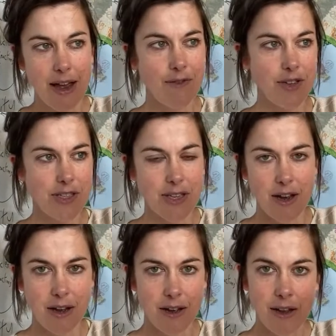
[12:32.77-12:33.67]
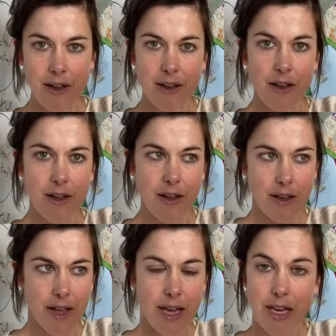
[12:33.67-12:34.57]
average star,
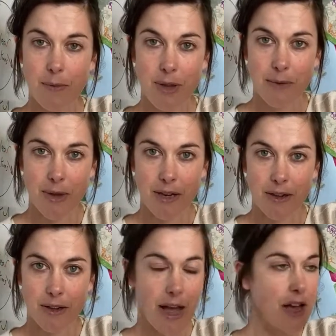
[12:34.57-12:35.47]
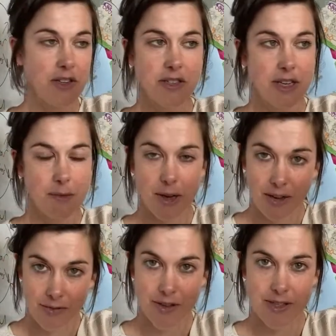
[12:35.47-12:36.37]
helium in the middle, hydrogen in the middle,
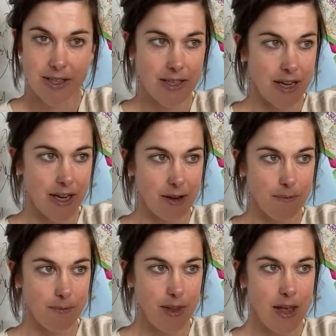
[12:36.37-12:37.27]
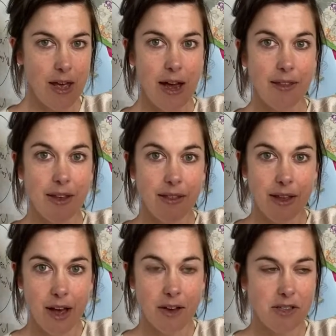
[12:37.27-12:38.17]
fusing into helium, and then
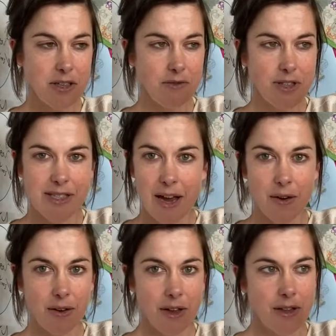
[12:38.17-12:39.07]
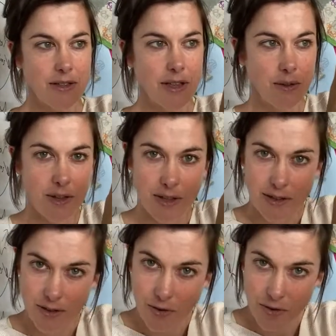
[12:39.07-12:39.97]
the hydrogen runs out, so the
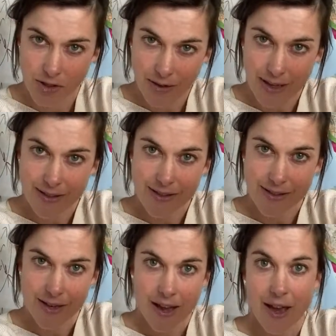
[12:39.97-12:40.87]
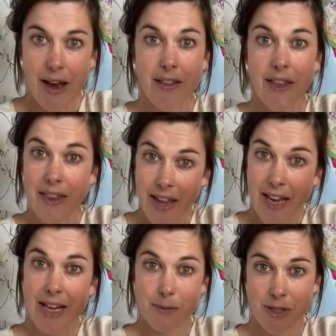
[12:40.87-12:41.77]
core shrinks, and then the
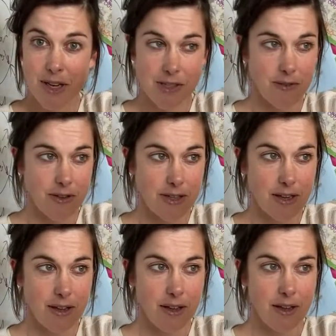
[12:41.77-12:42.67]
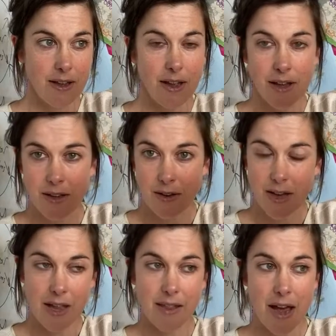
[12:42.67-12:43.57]
helium starts fusing, and you
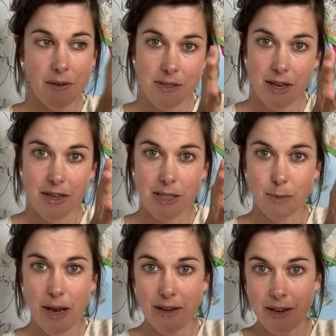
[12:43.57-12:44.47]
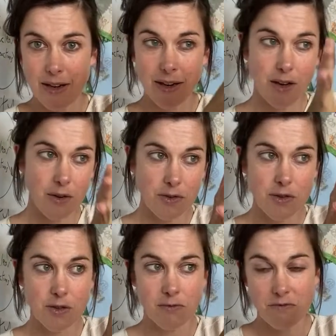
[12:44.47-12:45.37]
get the outside expanding, and it
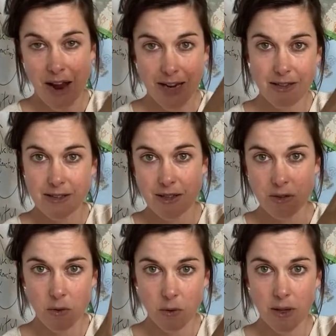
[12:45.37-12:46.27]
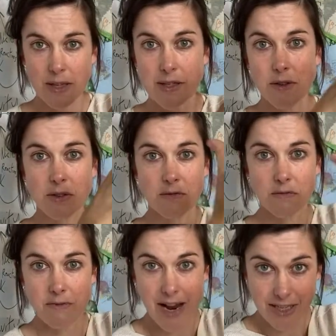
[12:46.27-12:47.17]
looks red because it's cooler, so it's a
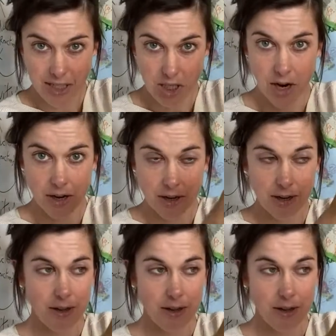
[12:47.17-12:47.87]
red giant.